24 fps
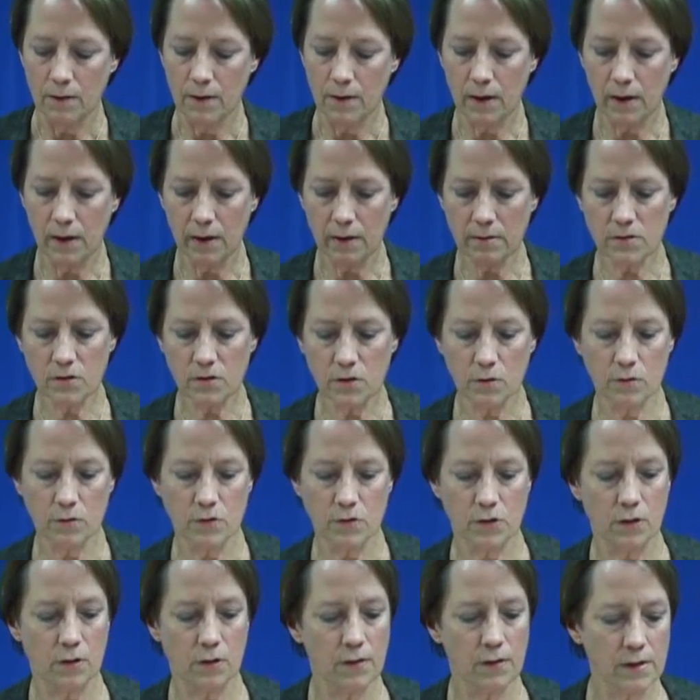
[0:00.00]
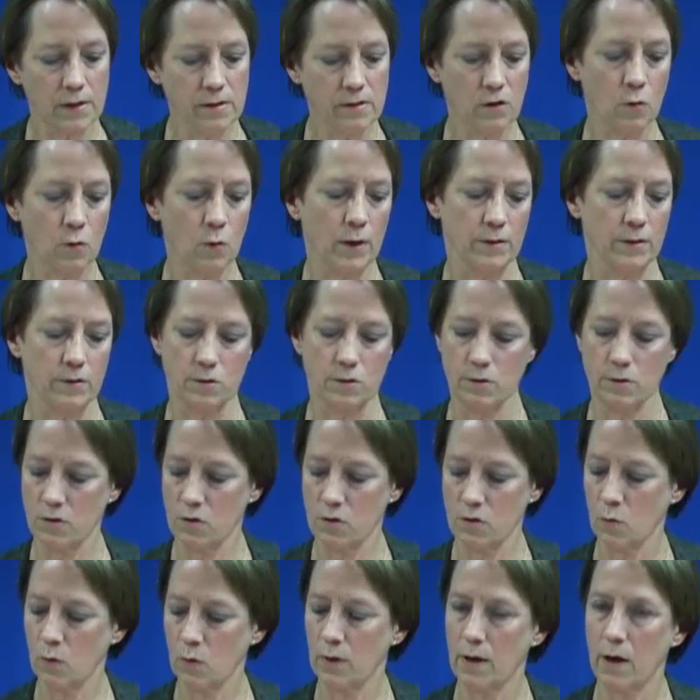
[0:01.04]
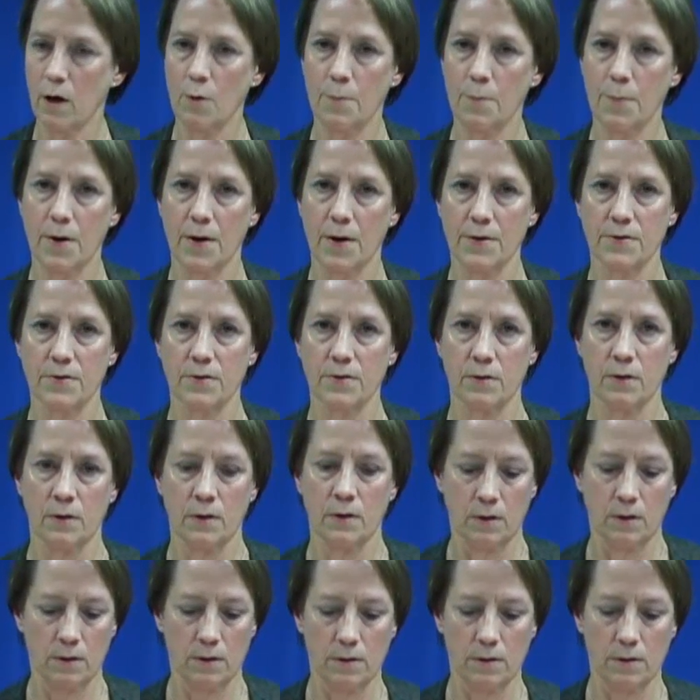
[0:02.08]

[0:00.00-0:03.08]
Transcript: The answers to these questions will help us